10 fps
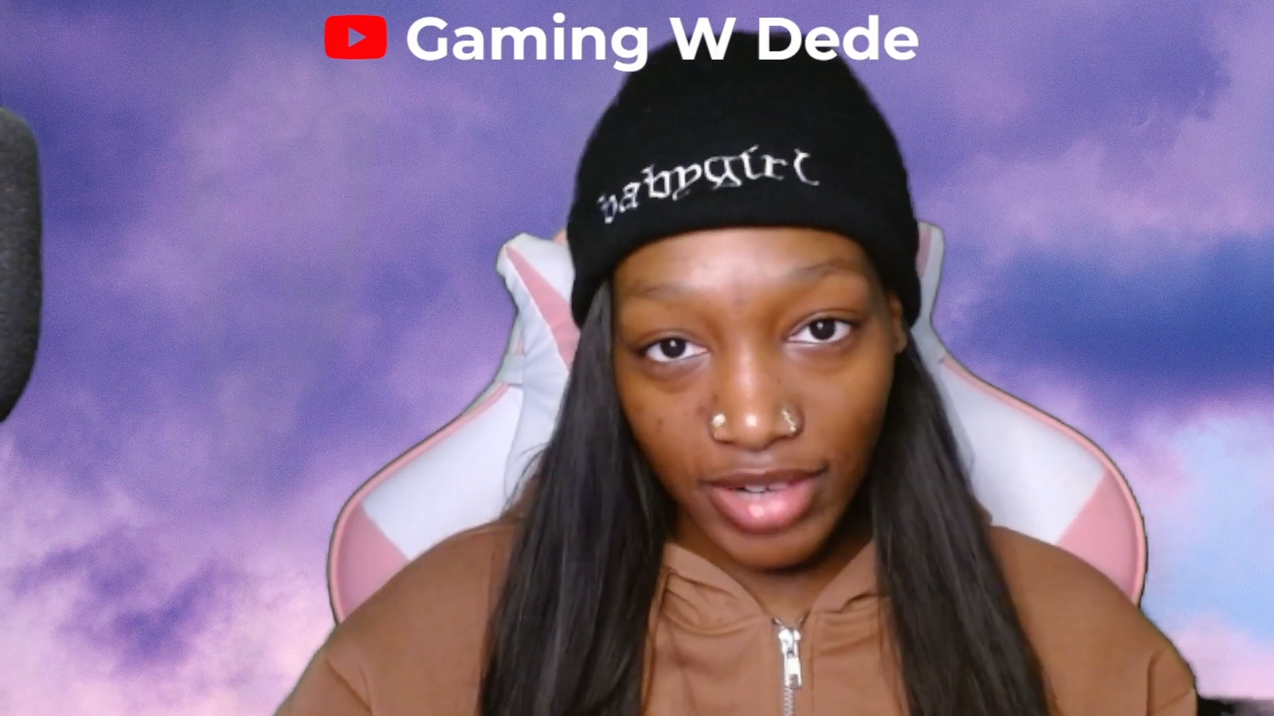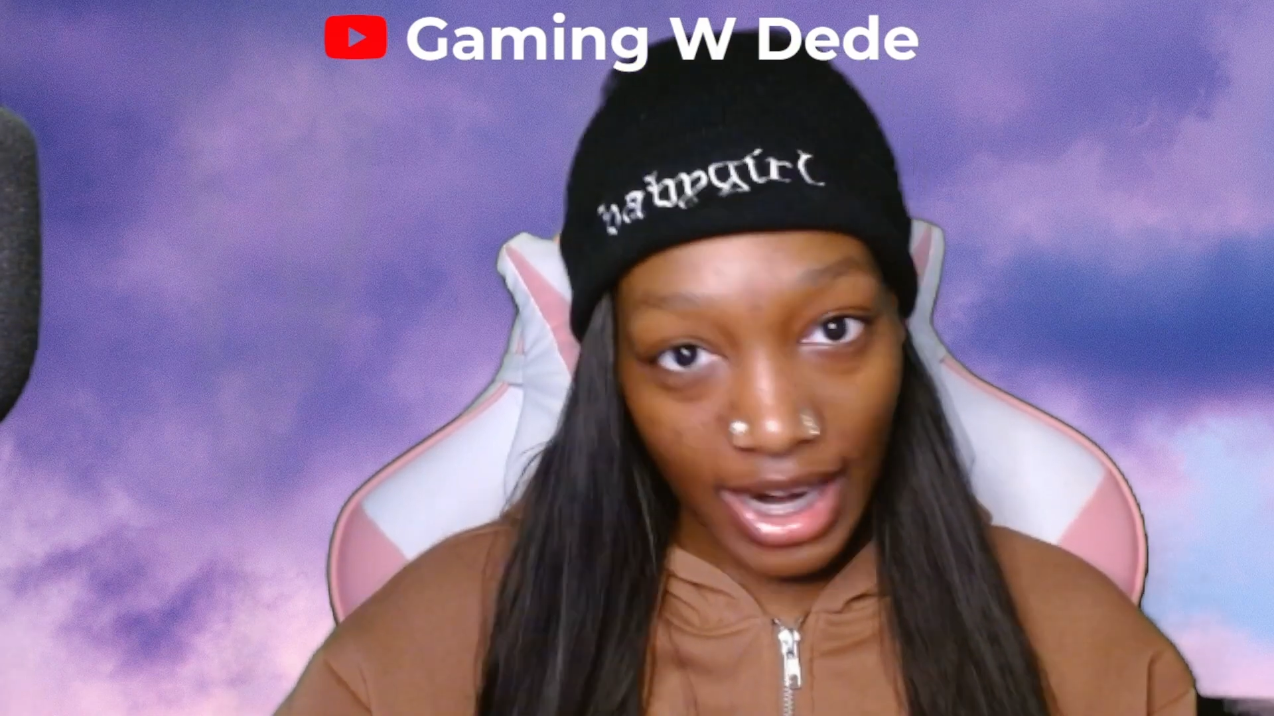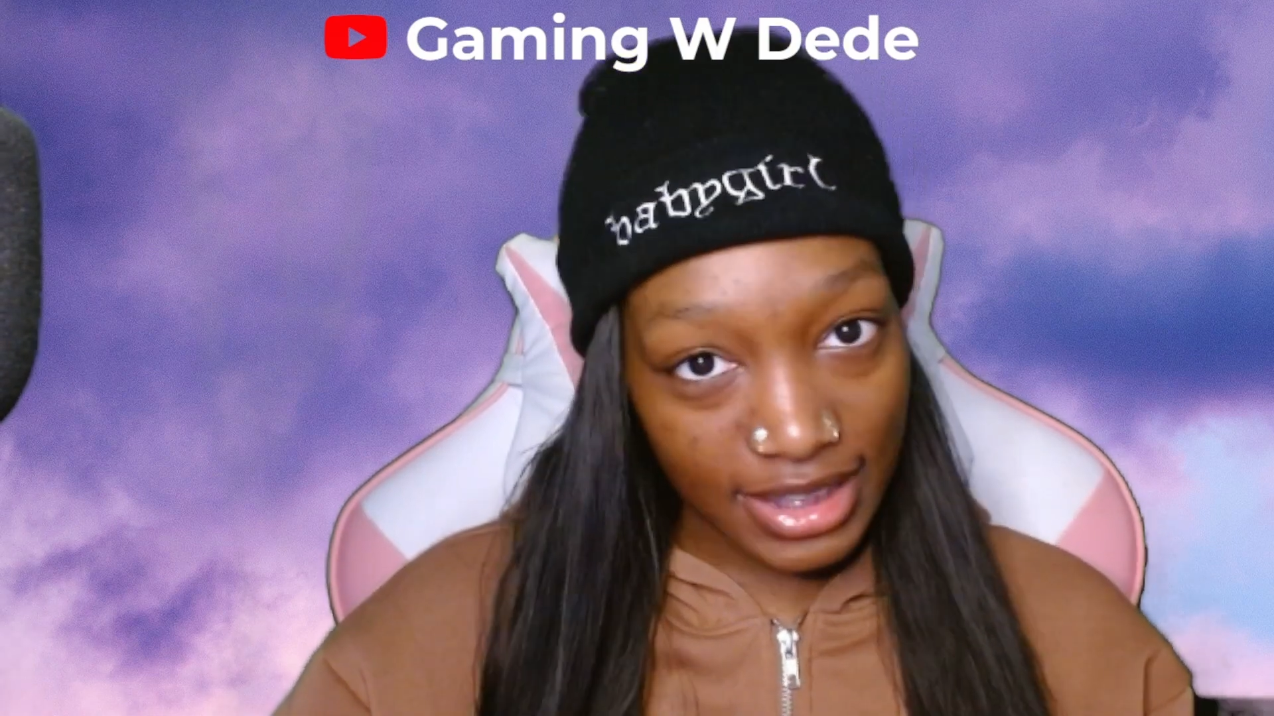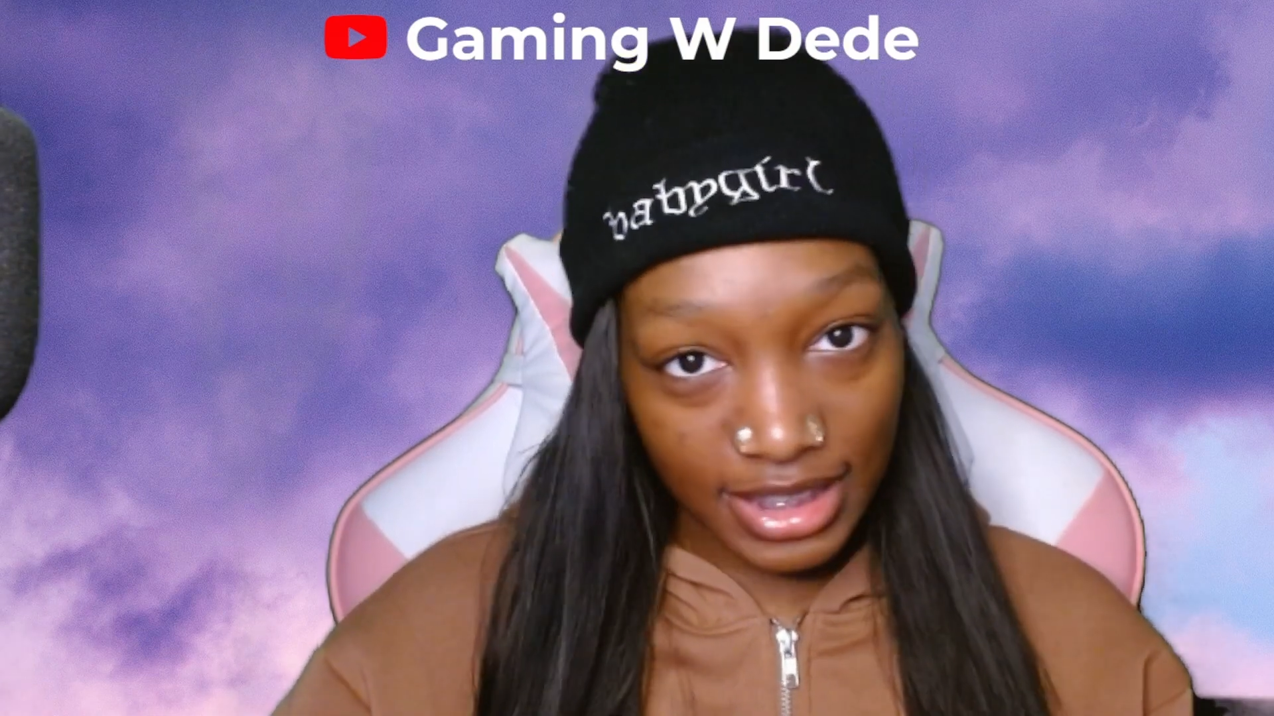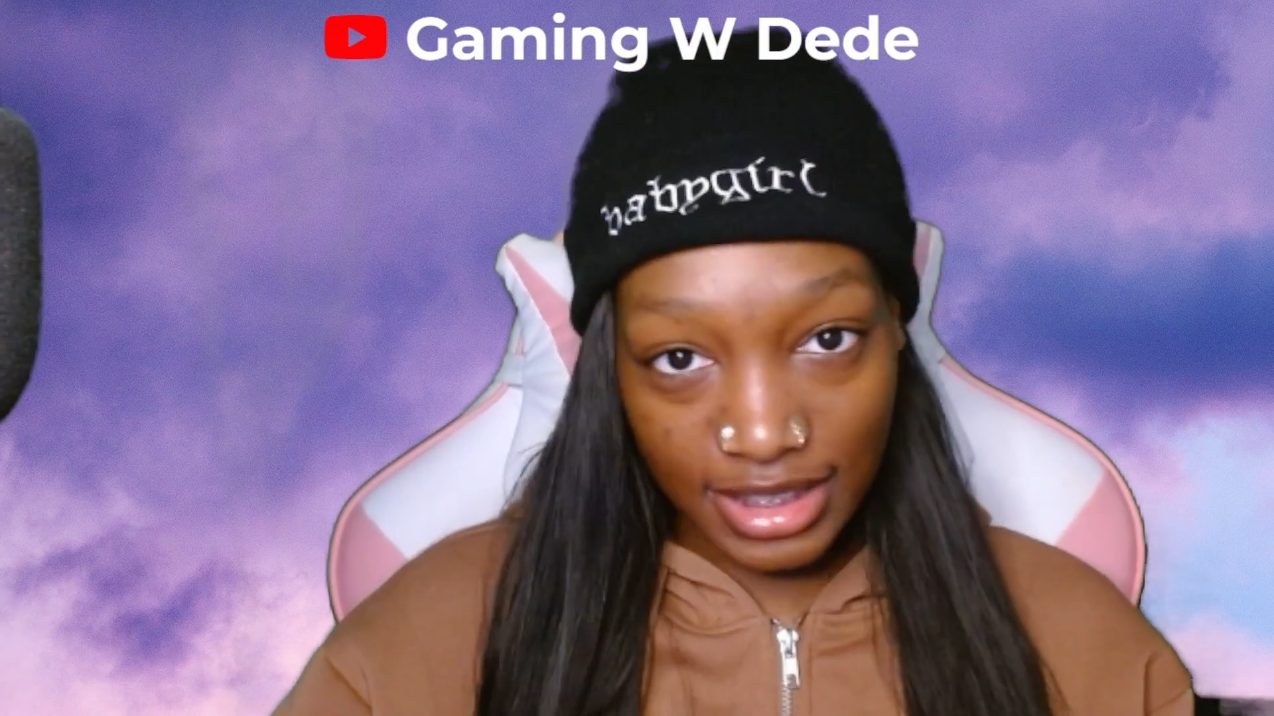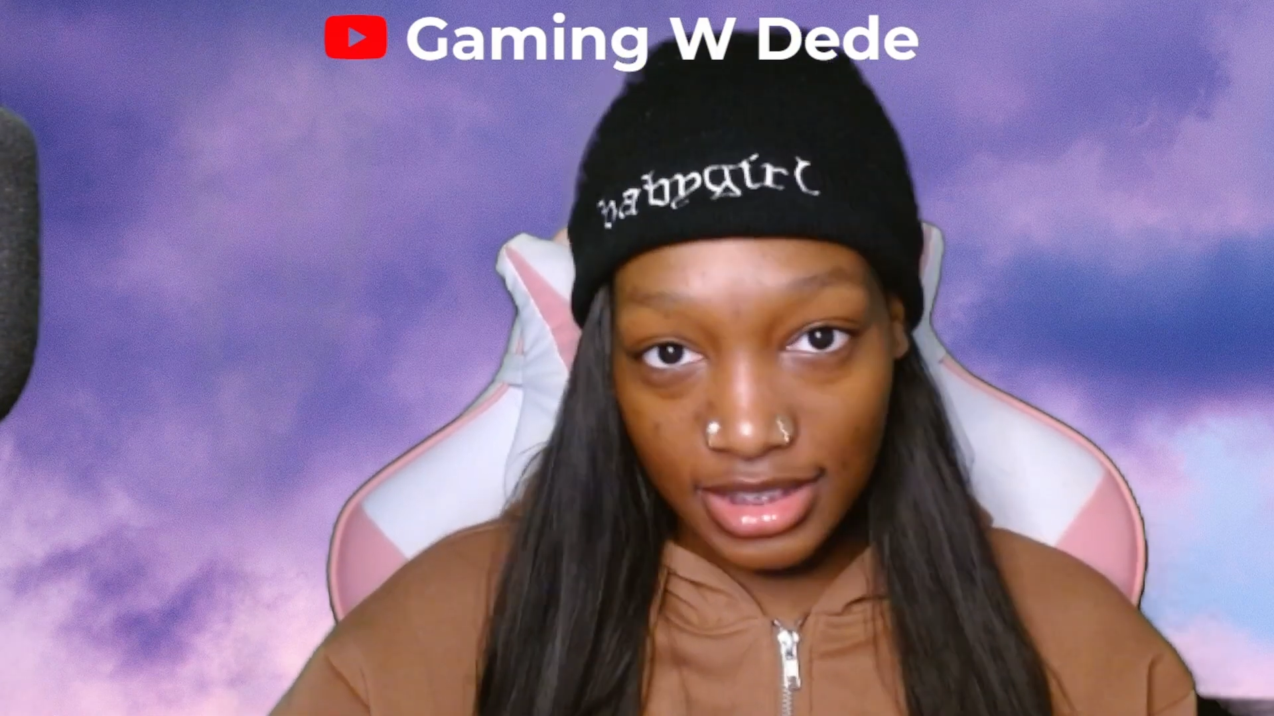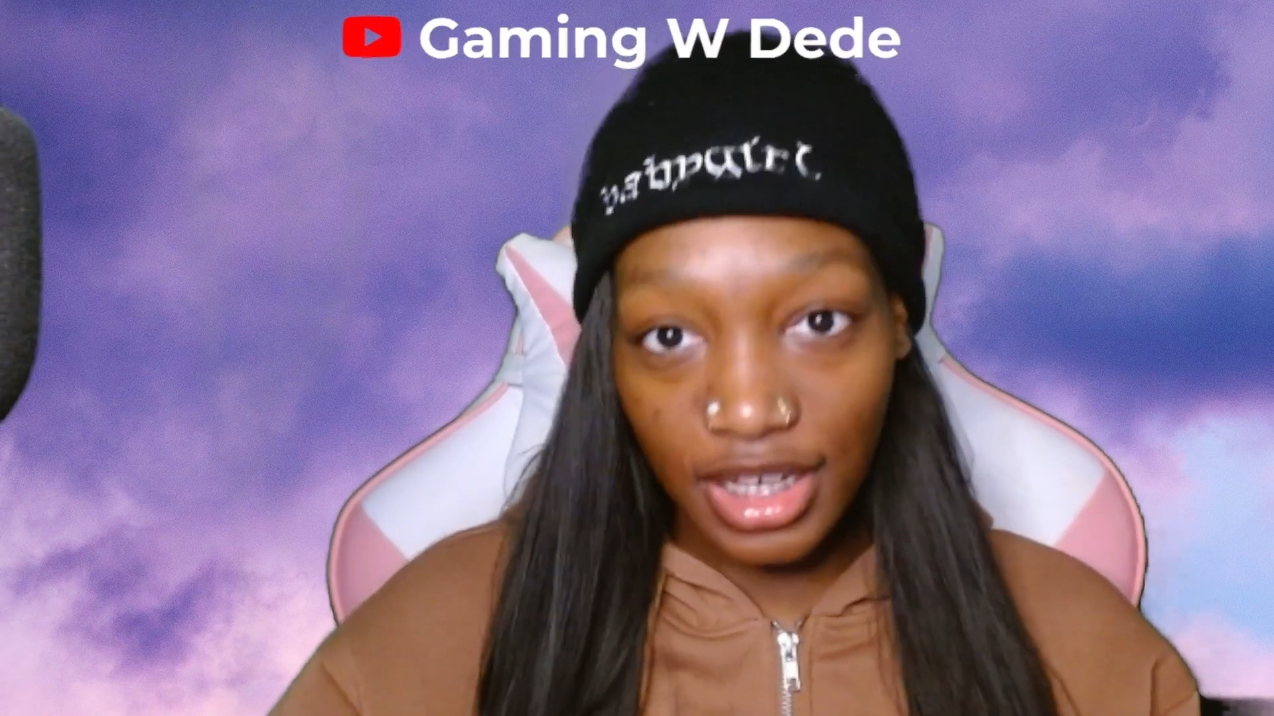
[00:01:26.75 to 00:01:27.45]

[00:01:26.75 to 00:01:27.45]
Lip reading: react to this.